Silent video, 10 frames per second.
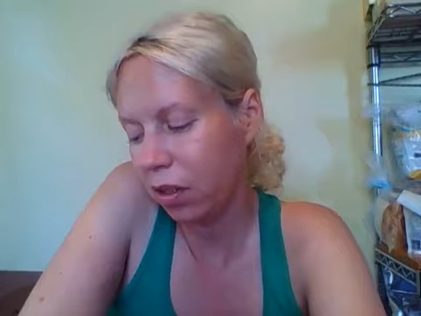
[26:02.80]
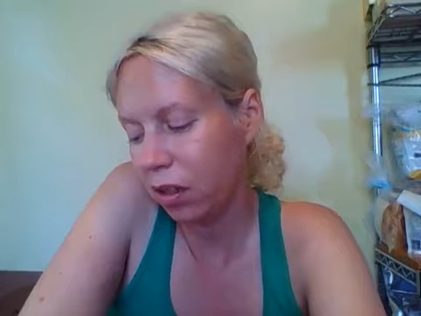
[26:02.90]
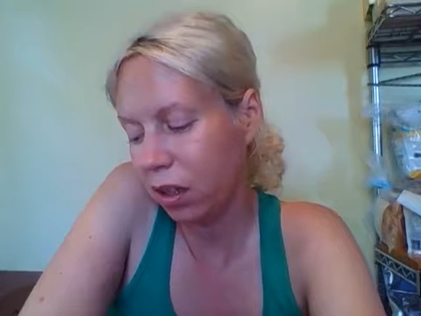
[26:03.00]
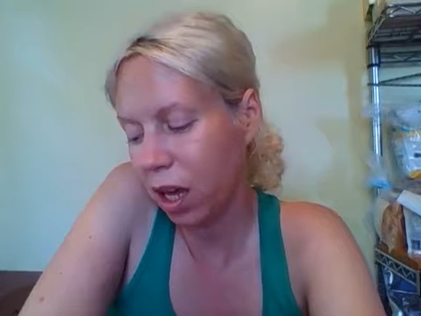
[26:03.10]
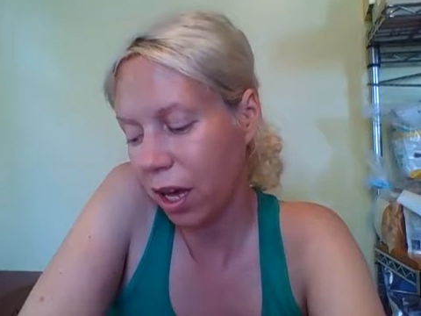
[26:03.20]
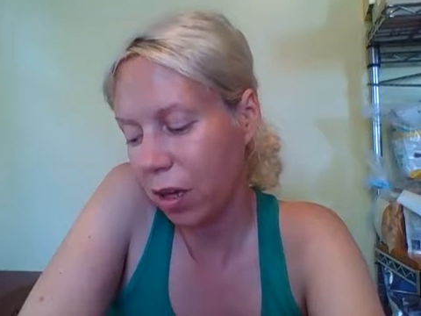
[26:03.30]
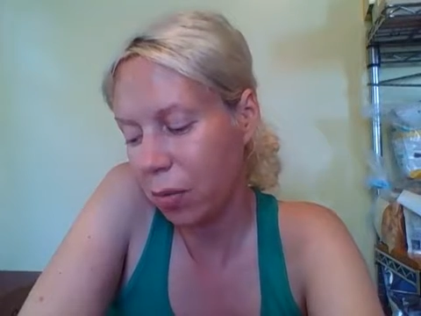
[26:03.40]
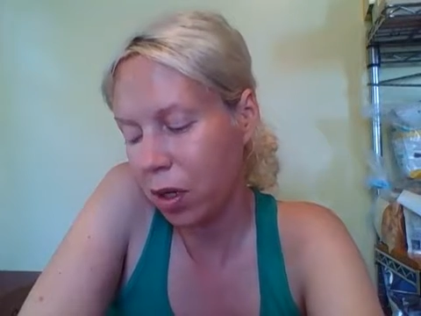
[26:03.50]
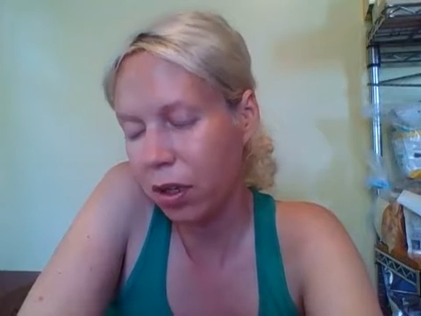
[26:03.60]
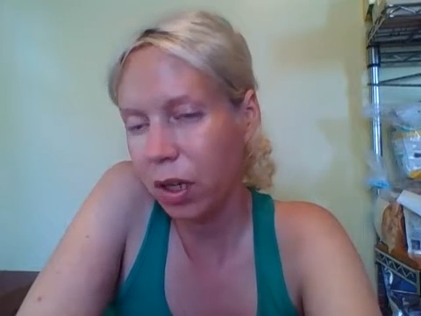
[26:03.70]
held
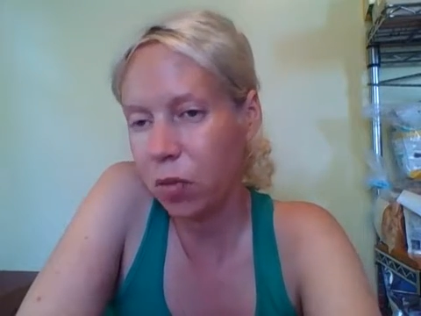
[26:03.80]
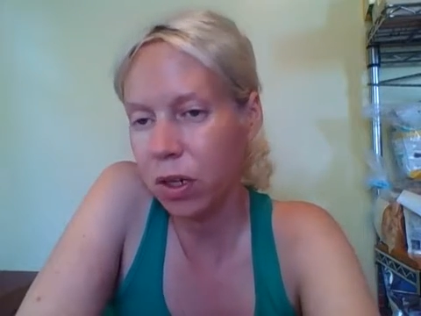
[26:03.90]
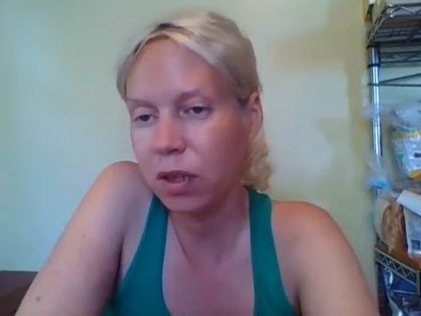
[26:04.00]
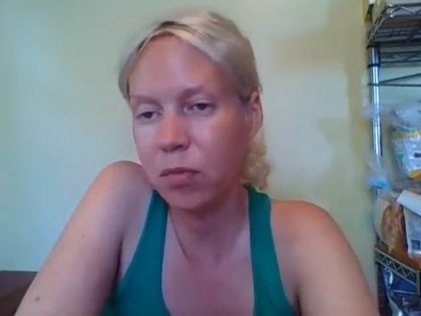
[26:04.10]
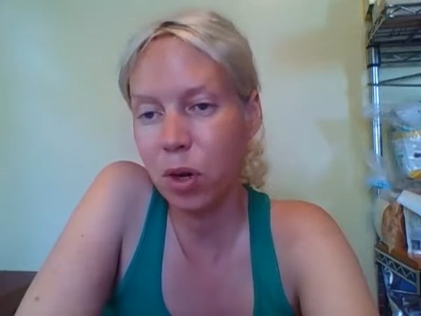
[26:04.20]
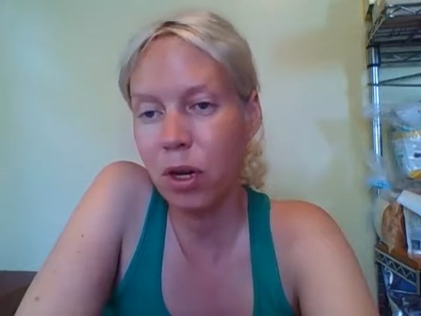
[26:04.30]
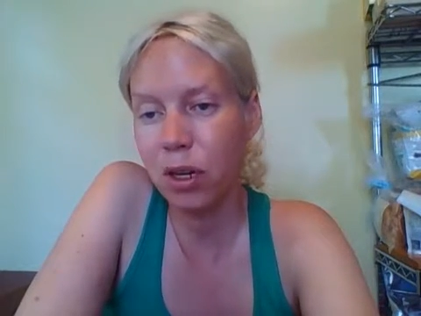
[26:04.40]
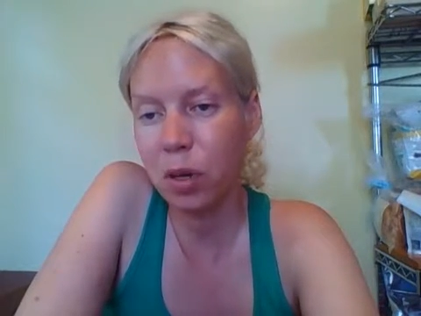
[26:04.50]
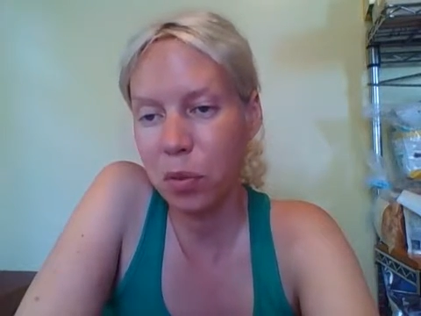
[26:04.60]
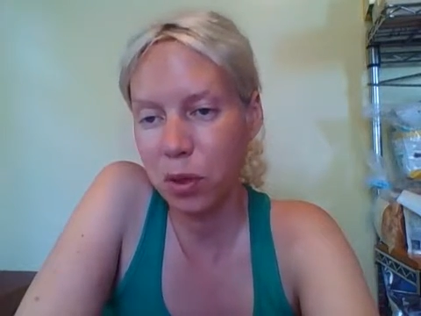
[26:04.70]
liable. Like one of them brought
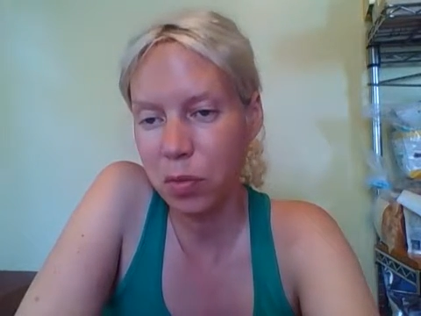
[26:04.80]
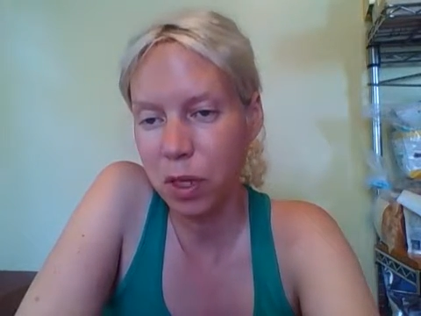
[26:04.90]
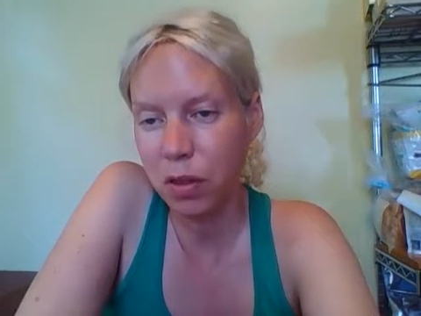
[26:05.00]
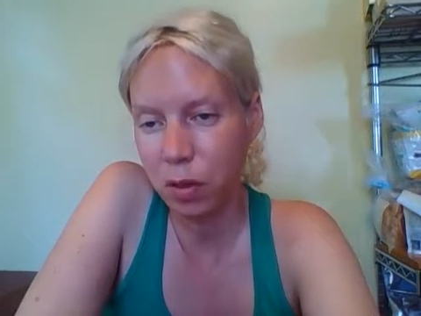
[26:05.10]
it up with me.